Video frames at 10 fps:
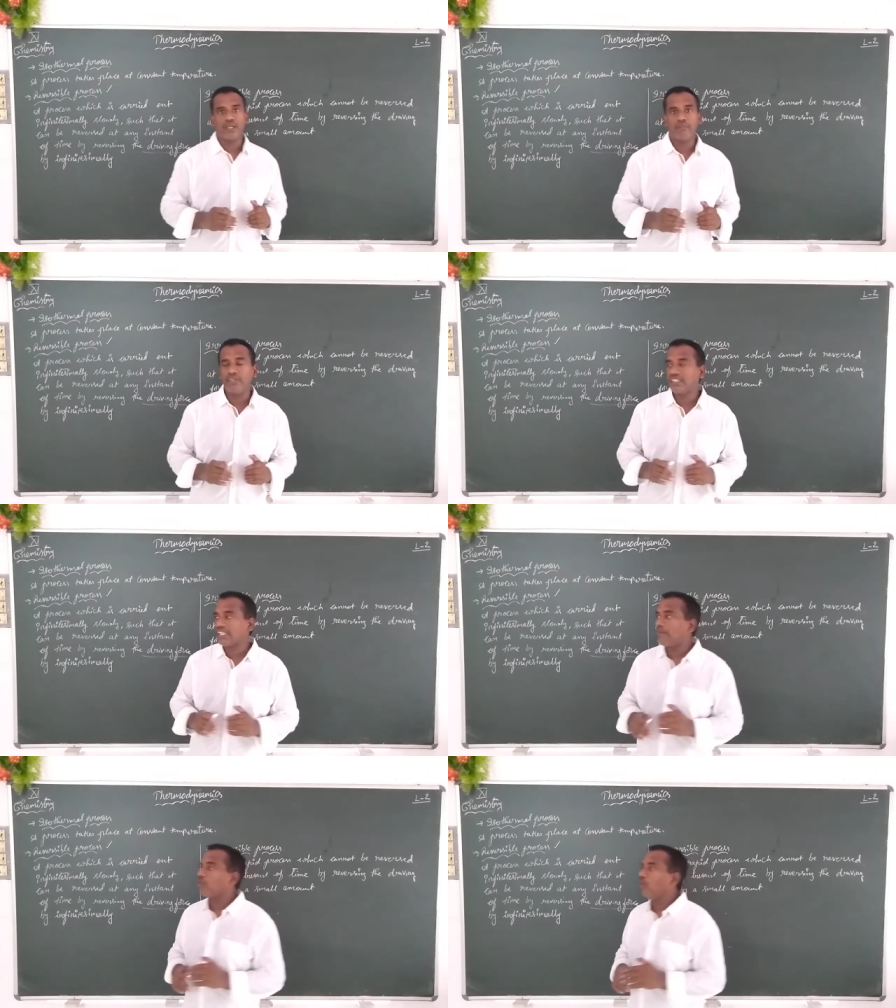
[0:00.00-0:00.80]
Means I
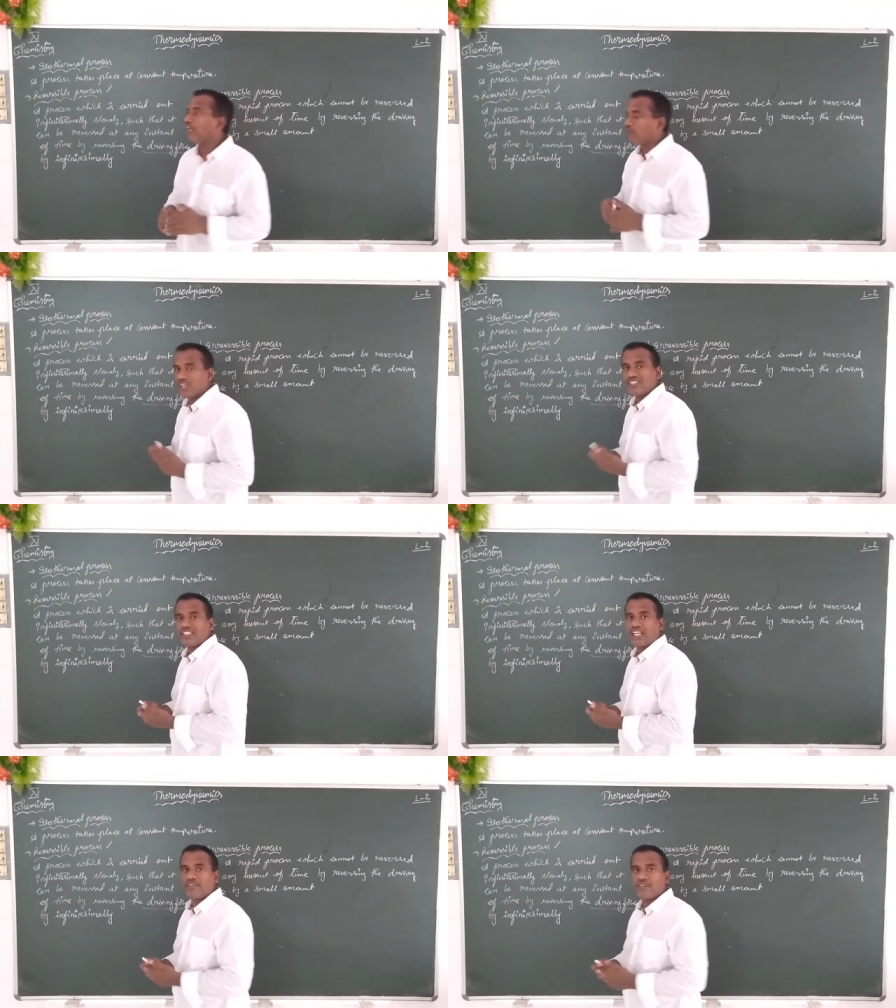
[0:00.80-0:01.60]
am going, what's the
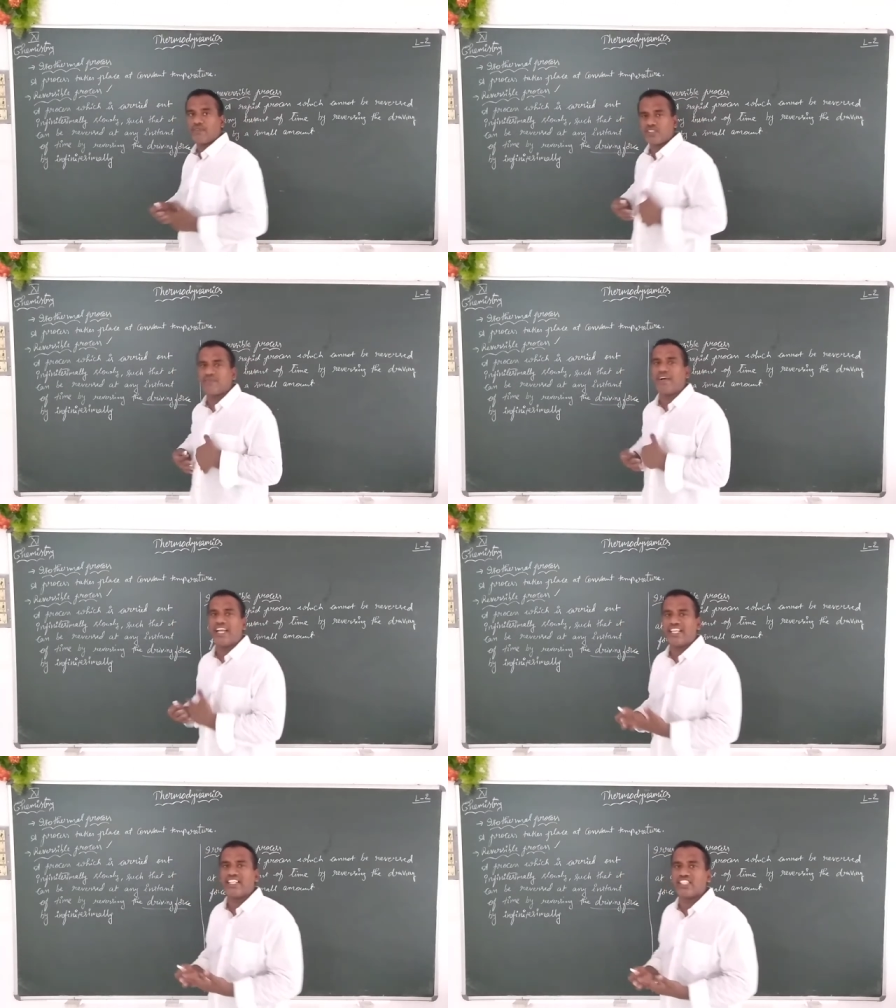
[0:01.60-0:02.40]
driving force?
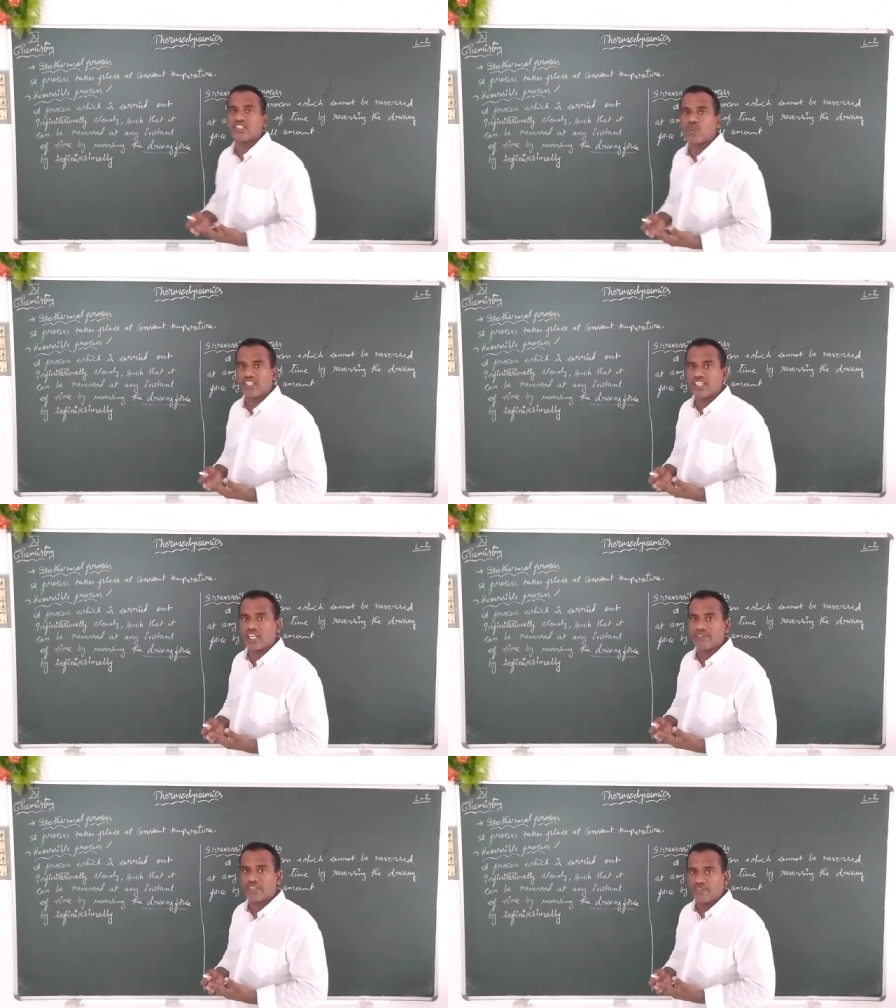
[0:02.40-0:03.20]
My energy is for the
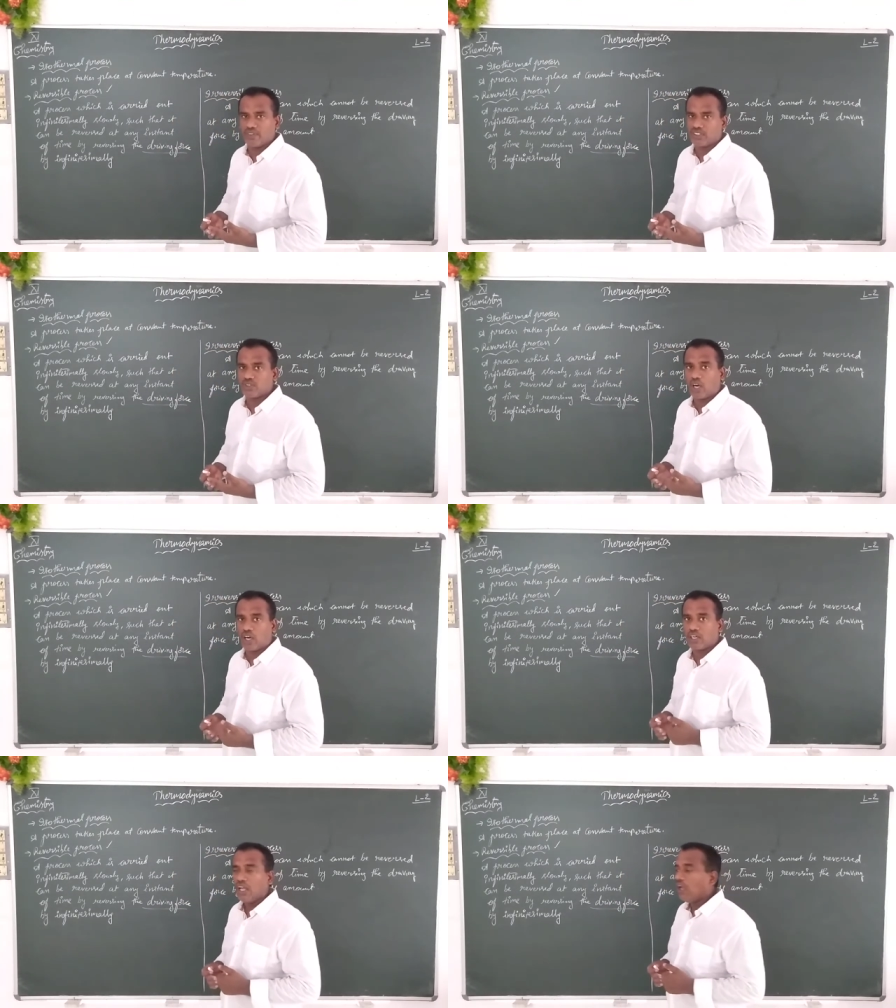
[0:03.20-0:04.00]
driving force is not.